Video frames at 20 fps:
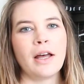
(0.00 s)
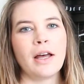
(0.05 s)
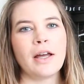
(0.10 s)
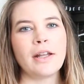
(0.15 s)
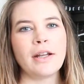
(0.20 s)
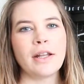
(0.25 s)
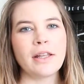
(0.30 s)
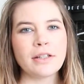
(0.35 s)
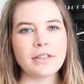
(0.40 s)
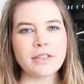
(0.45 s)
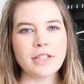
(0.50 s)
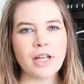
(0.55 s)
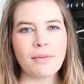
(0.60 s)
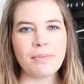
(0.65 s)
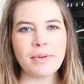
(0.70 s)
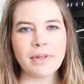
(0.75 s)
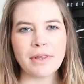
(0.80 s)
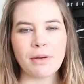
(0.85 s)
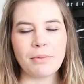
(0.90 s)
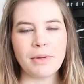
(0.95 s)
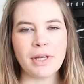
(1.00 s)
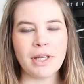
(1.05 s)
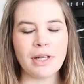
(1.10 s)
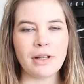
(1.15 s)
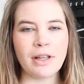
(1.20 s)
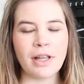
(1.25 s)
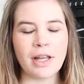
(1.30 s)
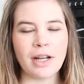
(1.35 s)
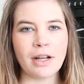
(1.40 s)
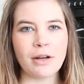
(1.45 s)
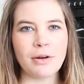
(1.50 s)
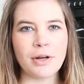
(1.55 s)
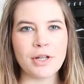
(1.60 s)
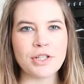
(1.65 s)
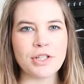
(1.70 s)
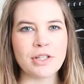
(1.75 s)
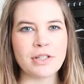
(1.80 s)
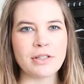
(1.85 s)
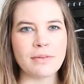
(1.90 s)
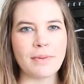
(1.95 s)
Another topic that we get a lot of
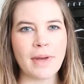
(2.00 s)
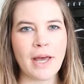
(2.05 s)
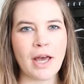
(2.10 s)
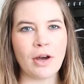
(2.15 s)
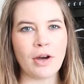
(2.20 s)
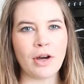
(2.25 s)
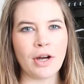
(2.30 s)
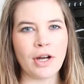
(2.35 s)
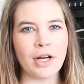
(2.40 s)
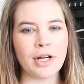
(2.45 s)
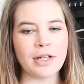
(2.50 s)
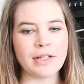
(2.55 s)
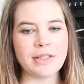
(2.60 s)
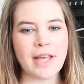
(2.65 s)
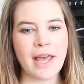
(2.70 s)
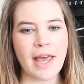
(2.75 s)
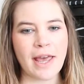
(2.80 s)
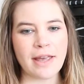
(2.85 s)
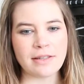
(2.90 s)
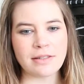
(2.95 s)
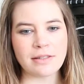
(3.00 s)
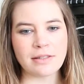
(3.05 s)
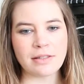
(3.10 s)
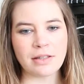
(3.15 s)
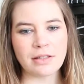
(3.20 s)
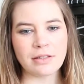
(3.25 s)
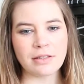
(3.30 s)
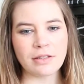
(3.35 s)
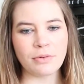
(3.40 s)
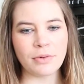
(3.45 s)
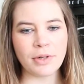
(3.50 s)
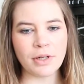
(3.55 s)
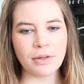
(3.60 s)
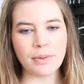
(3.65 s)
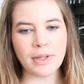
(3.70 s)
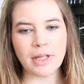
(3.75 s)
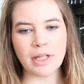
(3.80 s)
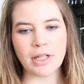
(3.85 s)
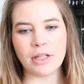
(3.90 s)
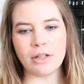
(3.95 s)
questions about are tests. So what are
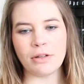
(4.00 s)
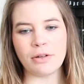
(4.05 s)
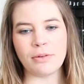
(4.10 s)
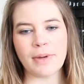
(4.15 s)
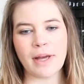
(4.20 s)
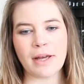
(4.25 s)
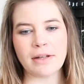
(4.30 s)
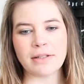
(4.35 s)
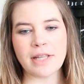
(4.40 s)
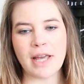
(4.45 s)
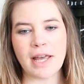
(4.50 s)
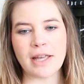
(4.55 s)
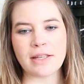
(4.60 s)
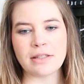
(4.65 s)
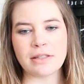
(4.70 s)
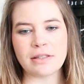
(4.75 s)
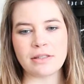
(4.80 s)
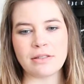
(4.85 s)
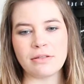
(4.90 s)
we going to do about tests?